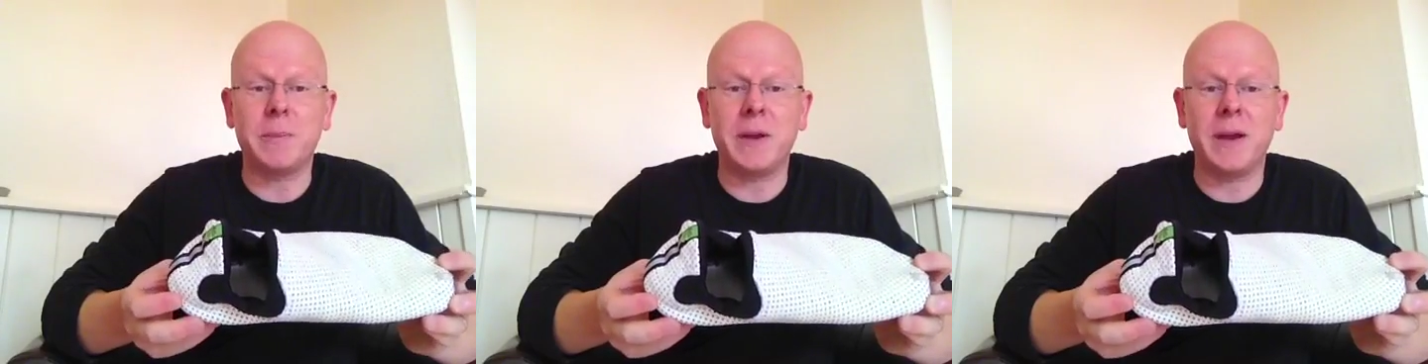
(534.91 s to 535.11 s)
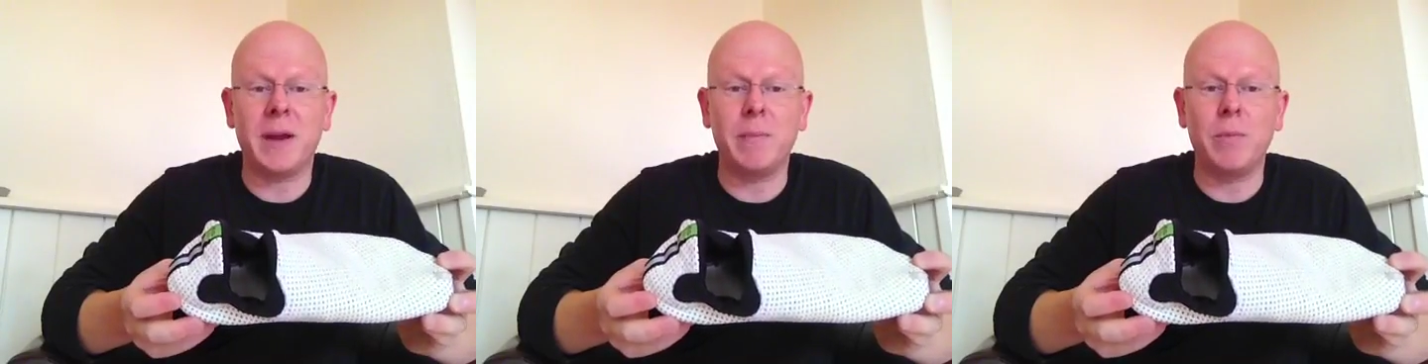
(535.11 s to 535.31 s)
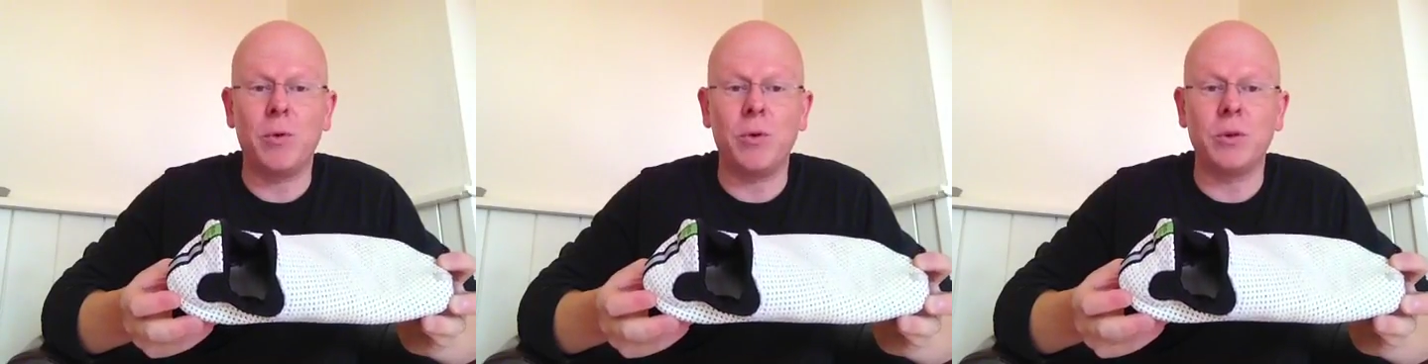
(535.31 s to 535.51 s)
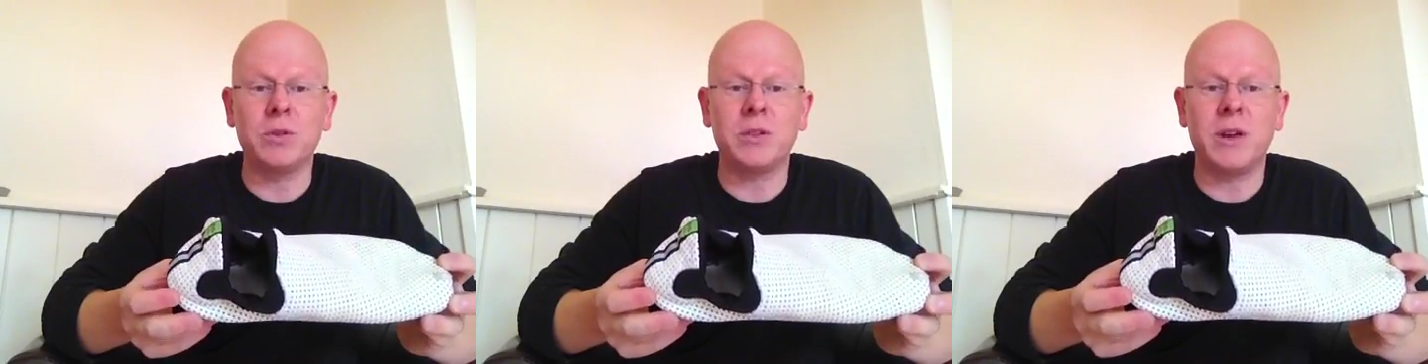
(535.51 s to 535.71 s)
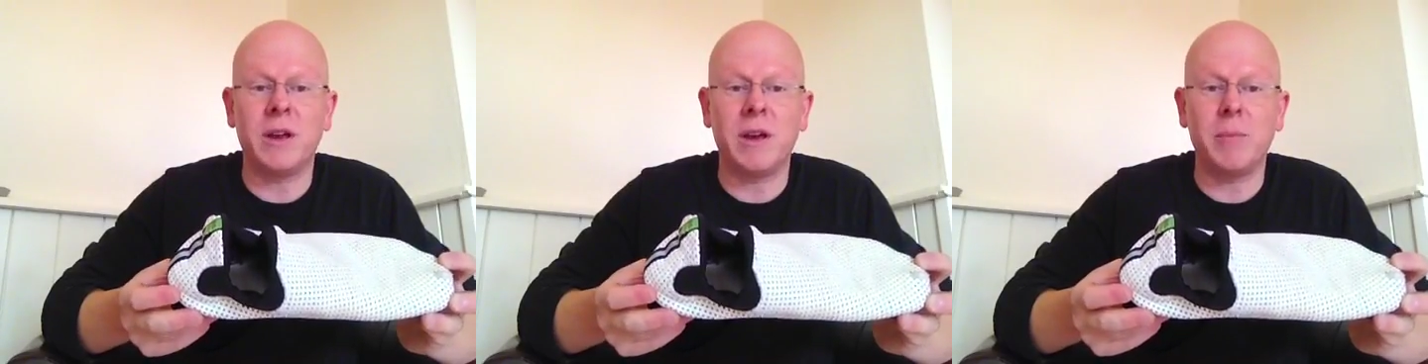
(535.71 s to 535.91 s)
Pennine Moors
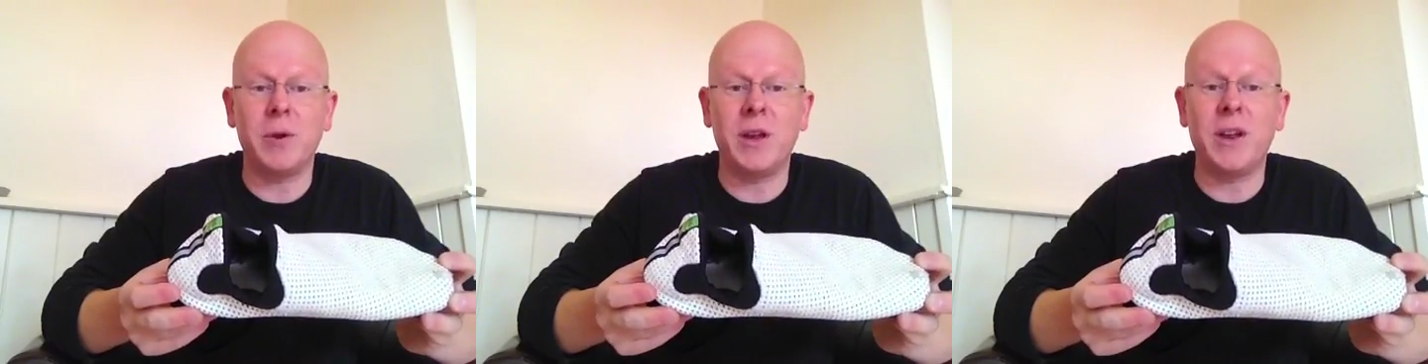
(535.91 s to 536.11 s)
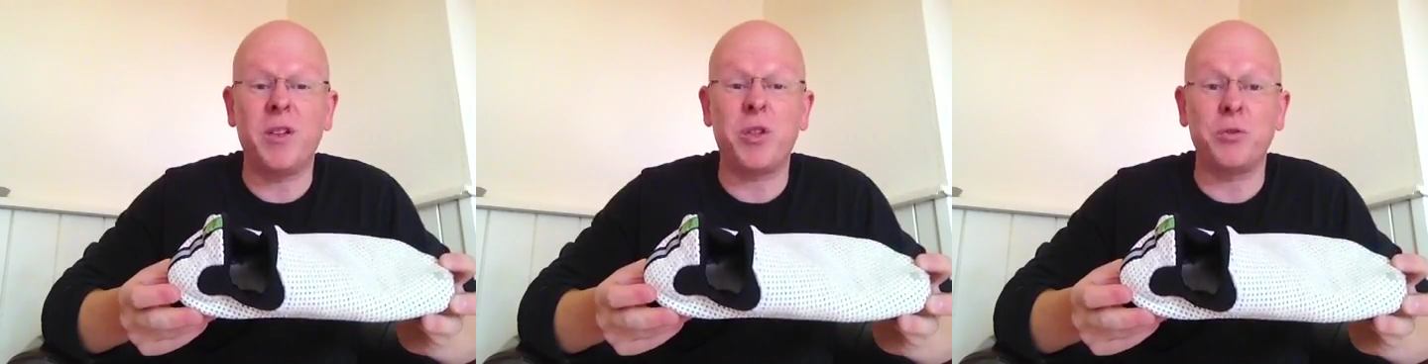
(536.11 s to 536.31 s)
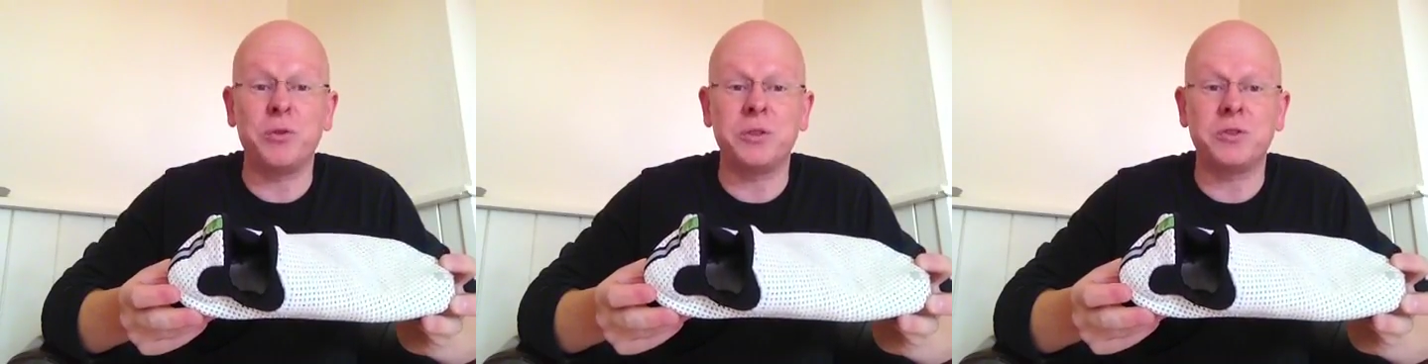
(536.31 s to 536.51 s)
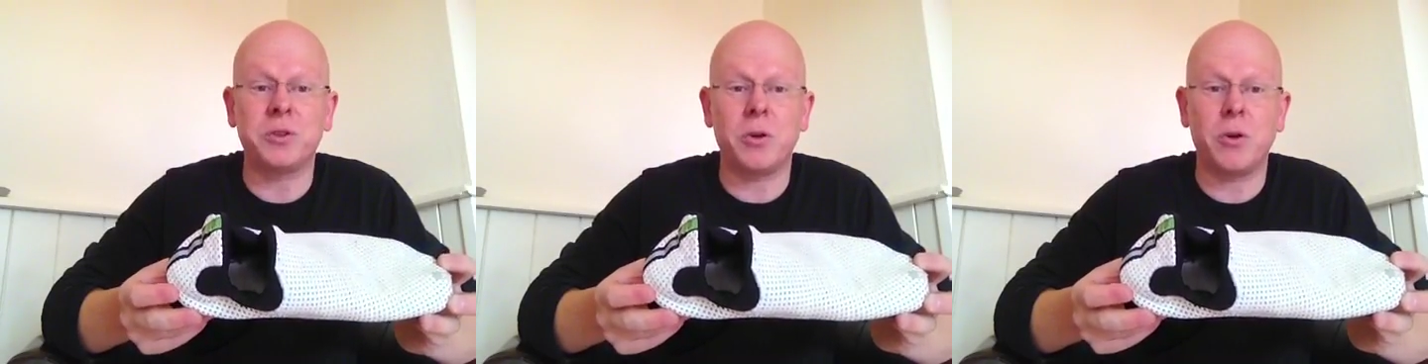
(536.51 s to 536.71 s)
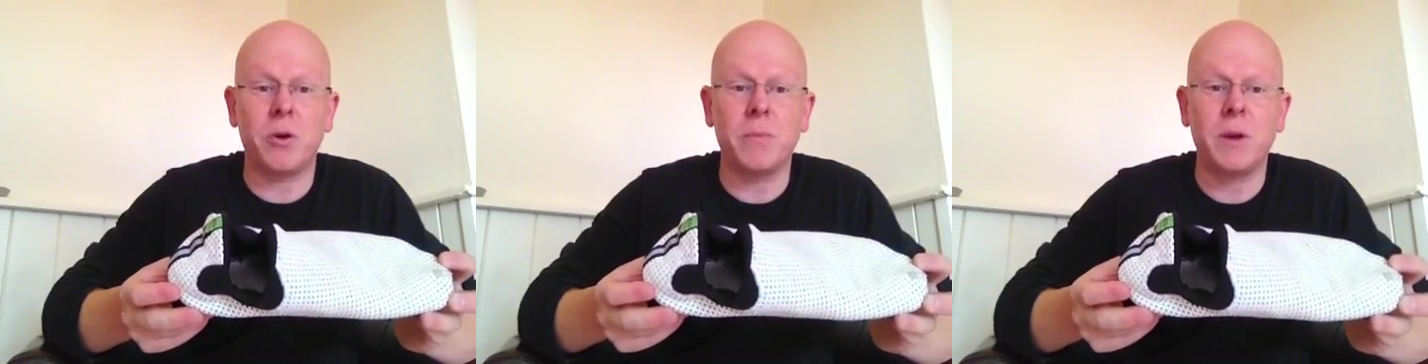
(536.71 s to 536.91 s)
in a
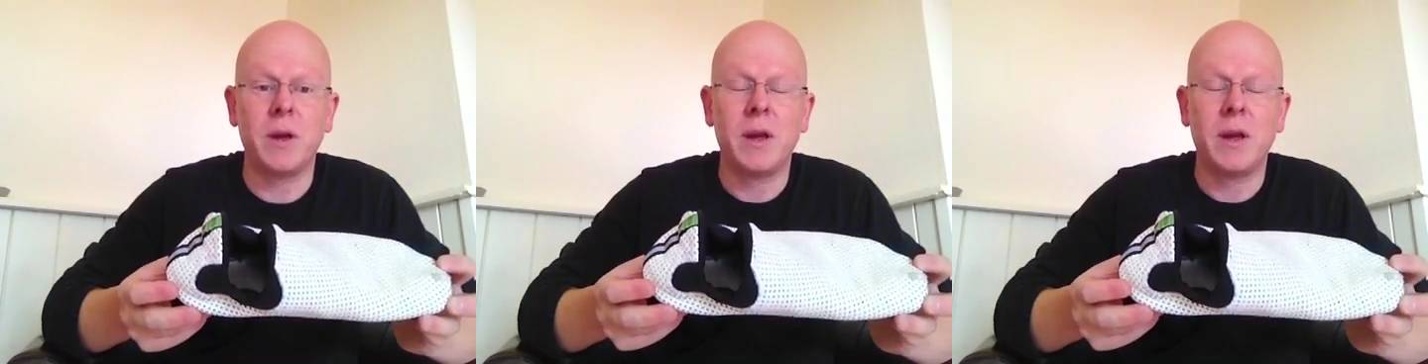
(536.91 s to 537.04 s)
thunderstorm,